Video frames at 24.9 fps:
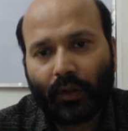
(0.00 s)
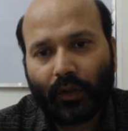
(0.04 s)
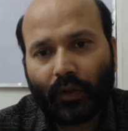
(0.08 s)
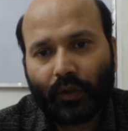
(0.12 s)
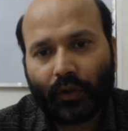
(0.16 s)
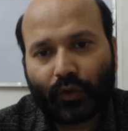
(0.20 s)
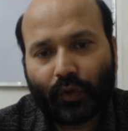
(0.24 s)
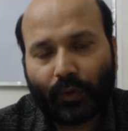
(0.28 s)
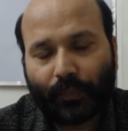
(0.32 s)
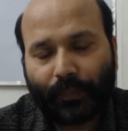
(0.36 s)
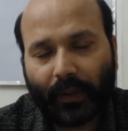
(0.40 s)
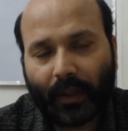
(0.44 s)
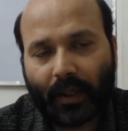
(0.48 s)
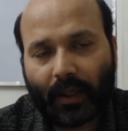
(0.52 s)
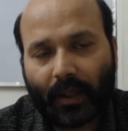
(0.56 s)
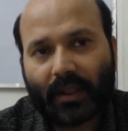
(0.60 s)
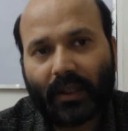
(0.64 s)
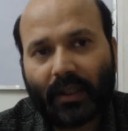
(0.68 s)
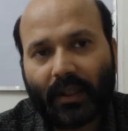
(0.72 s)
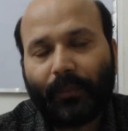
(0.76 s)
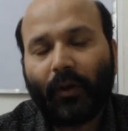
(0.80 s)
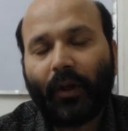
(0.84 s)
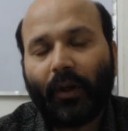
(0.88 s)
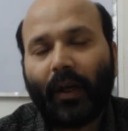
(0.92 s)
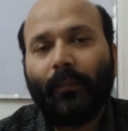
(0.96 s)
So first
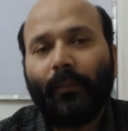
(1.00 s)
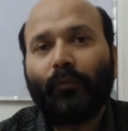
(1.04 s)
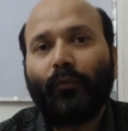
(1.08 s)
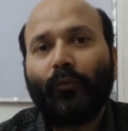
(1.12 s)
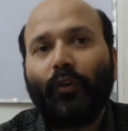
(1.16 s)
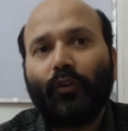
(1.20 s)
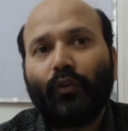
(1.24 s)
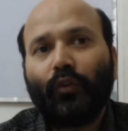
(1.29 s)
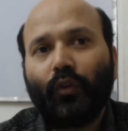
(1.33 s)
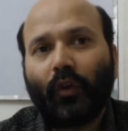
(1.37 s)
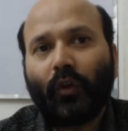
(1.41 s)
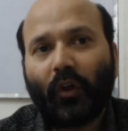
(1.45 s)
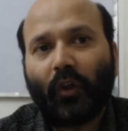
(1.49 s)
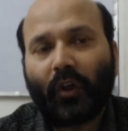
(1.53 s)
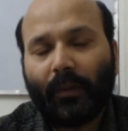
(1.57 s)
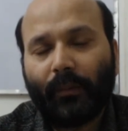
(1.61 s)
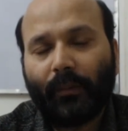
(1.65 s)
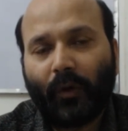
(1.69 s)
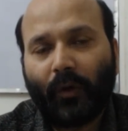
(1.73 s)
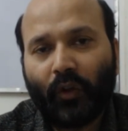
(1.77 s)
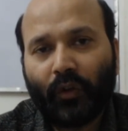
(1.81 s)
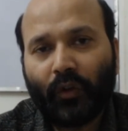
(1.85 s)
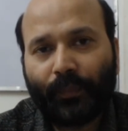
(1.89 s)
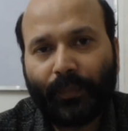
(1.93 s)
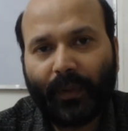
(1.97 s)
of all, I'm going to talk
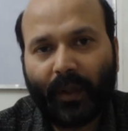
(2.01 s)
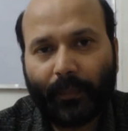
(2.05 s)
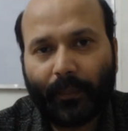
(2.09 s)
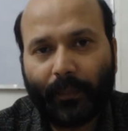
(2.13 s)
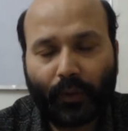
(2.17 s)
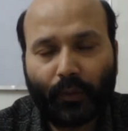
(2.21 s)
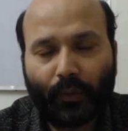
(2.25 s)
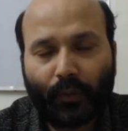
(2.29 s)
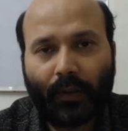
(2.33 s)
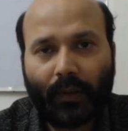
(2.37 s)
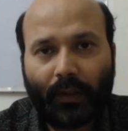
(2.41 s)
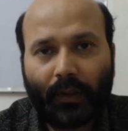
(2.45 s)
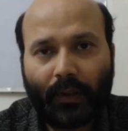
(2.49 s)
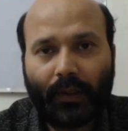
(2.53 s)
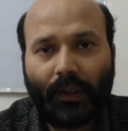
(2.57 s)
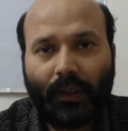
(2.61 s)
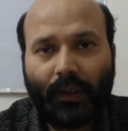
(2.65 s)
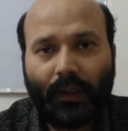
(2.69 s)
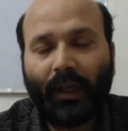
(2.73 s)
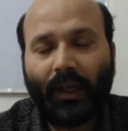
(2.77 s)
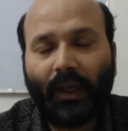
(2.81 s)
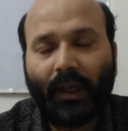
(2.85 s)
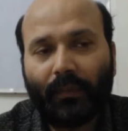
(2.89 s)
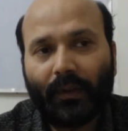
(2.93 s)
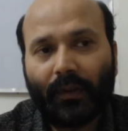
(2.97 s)
about paper 1,
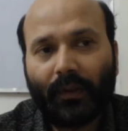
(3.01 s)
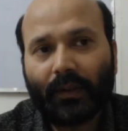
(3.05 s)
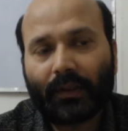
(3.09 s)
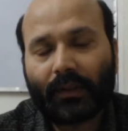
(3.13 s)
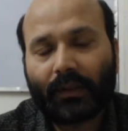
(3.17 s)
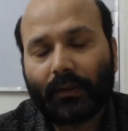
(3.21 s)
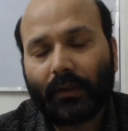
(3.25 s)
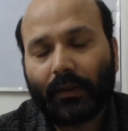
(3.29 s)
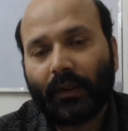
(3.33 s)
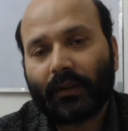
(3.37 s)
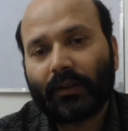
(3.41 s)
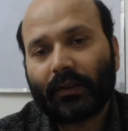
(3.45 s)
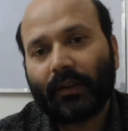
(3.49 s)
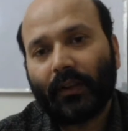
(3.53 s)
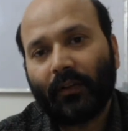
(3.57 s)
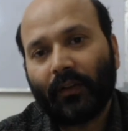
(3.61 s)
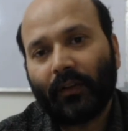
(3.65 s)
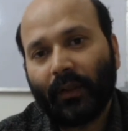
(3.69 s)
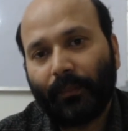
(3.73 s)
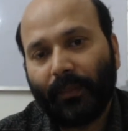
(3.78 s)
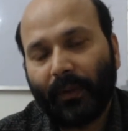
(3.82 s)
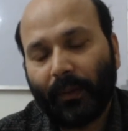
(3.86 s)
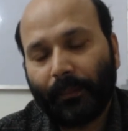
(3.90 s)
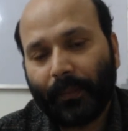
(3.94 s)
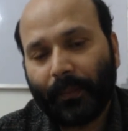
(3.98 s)
then I will discuss on
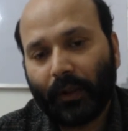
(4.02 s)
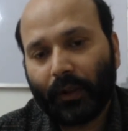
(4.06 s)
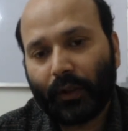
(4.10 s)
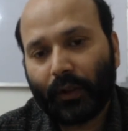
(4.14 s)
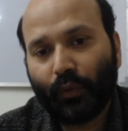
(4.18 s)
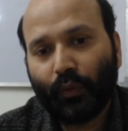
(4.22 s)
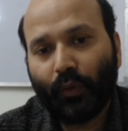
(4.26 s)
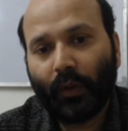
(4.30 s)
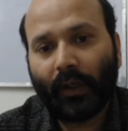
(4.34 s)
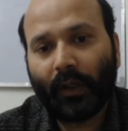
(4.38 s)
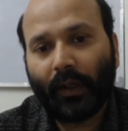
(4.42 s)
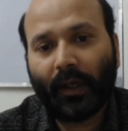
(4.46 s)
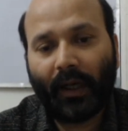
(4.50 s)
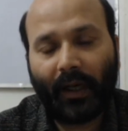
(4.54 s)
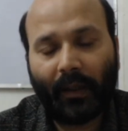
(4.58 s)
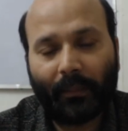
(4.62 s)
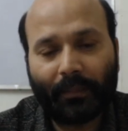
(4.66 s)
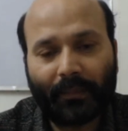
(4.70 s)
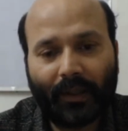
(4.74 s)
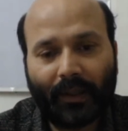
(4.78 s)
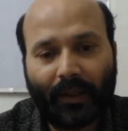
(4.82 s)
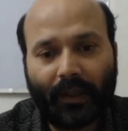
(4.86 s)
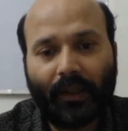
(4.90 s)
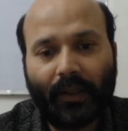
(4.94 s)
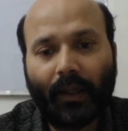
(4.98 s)
the paper 2, and
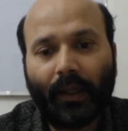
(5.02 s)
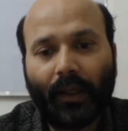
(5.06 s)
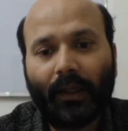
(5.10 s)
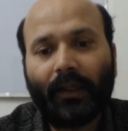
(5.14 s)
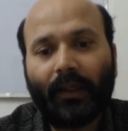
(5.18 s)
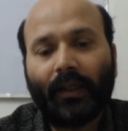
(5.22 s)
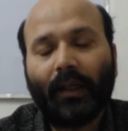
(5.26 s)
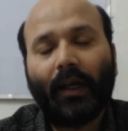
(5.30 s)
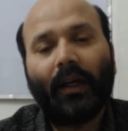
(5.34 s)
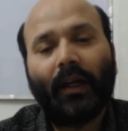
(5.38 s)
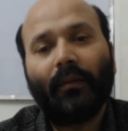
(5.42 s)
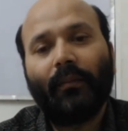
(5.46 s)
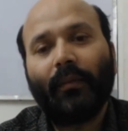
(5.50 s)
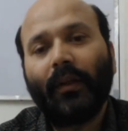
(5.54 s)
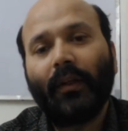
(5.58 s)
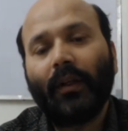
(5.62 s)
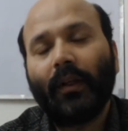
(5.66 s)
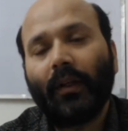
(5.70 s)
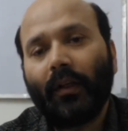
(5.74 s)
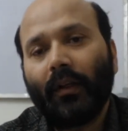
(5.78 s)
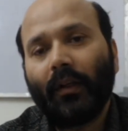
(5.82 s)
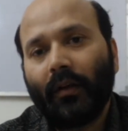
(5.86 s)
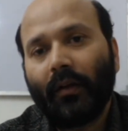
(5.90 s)
after that I will